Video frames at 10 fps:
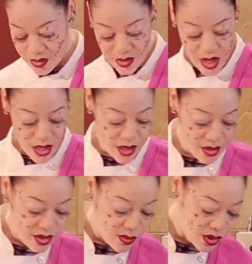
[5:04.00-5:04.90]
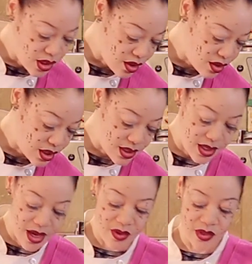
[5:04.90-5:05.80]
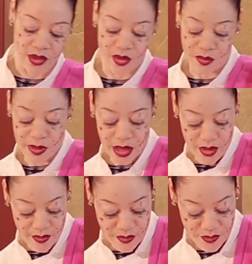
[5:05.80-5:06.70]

All right, so we'll turn this down a little bit.